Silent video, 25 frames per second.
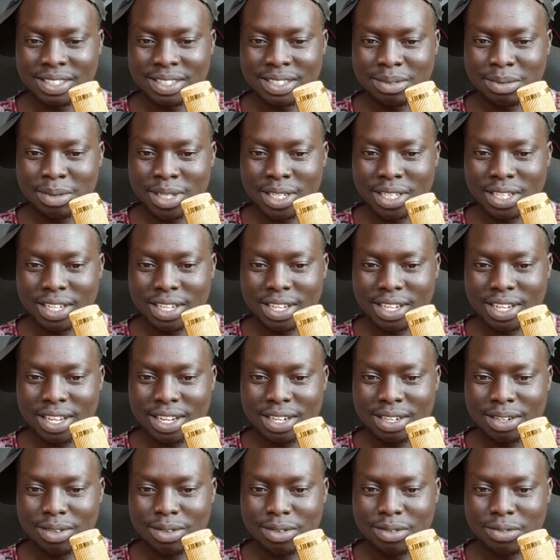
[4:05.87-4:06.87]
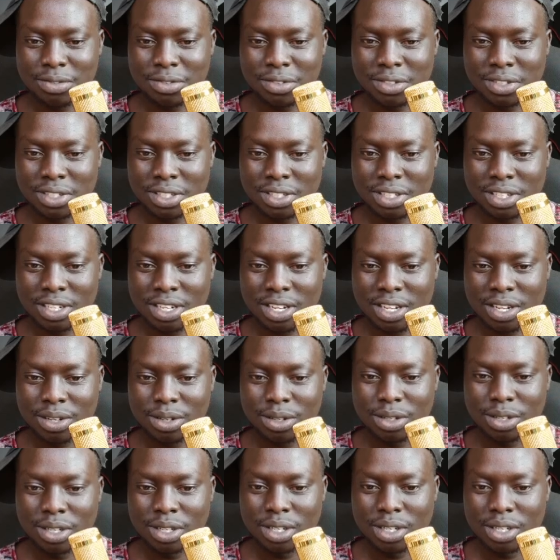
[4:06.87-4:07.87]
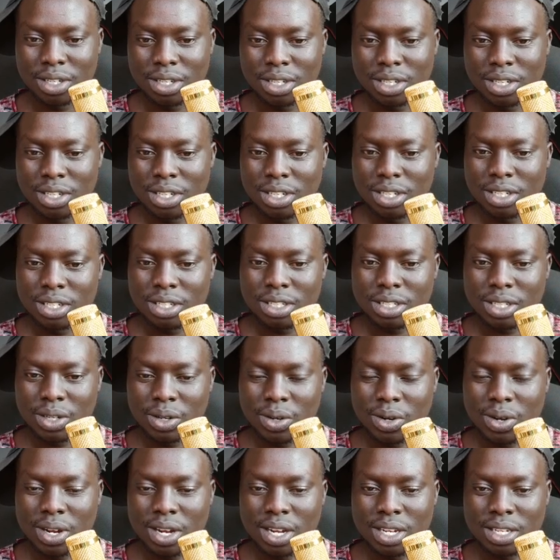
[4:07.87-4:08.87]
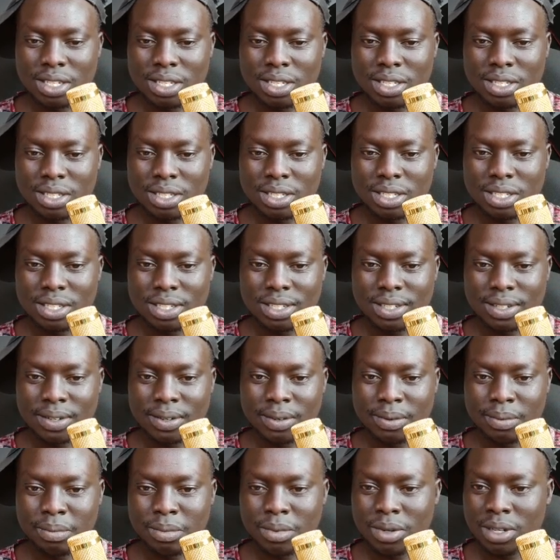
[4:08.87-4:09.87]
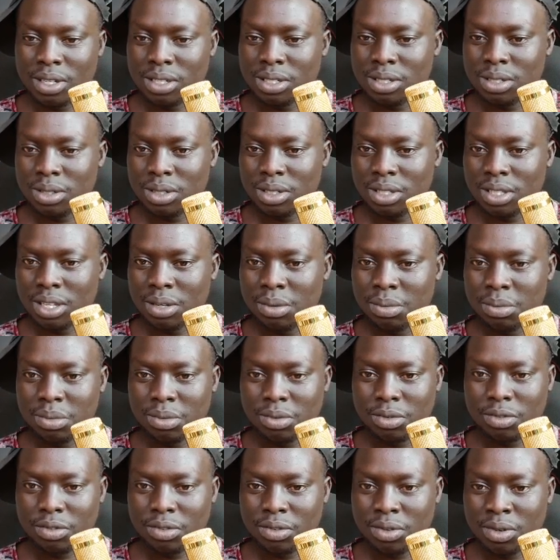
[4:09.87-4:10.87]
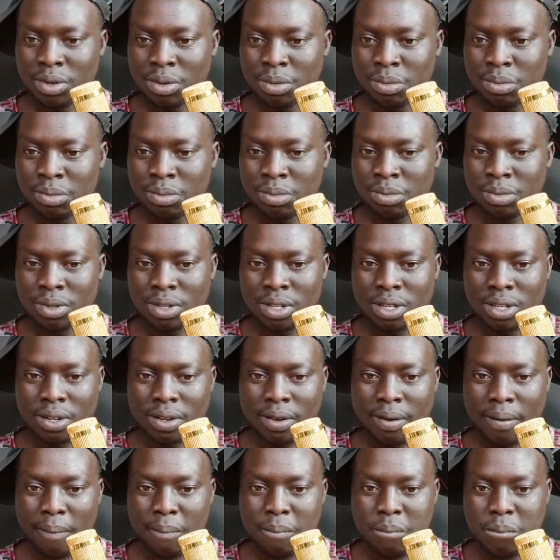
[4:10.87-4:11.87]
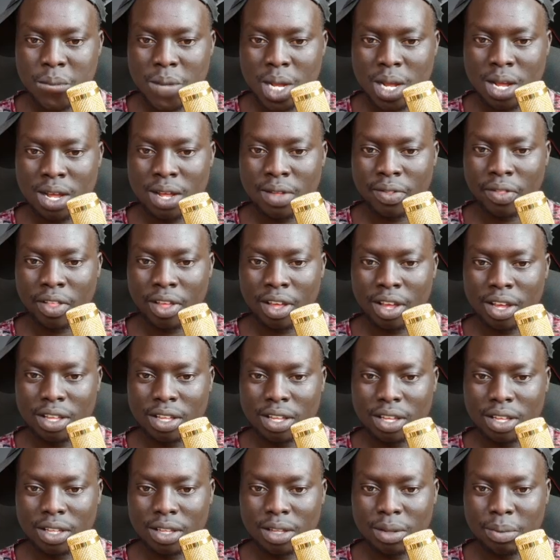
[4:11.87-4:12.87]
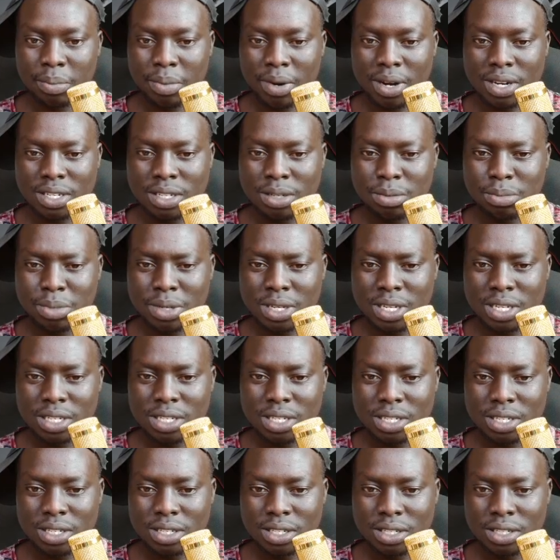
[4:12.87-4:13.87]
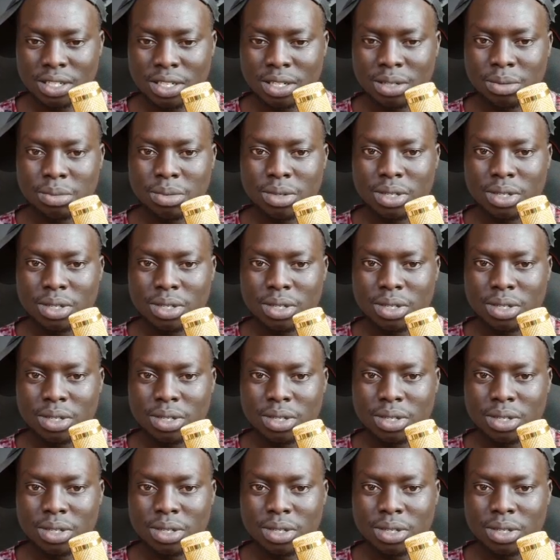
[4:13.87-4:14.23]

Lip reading: man, they're kind of confusing now. So I took them from the, I think the pricing page. Yep.